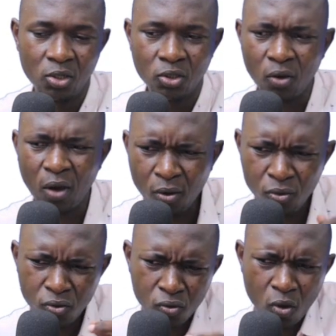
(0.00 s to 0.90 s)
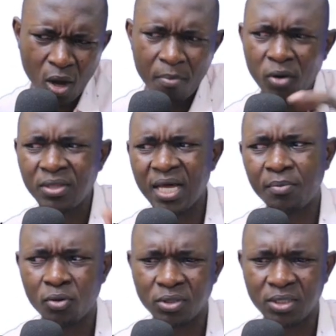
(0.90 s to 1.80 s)
So how do you go about
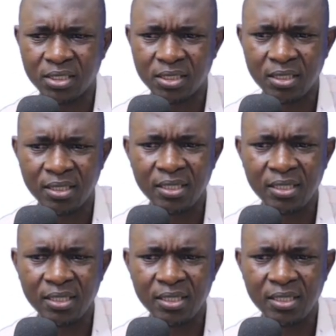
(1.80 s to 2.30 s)
that process?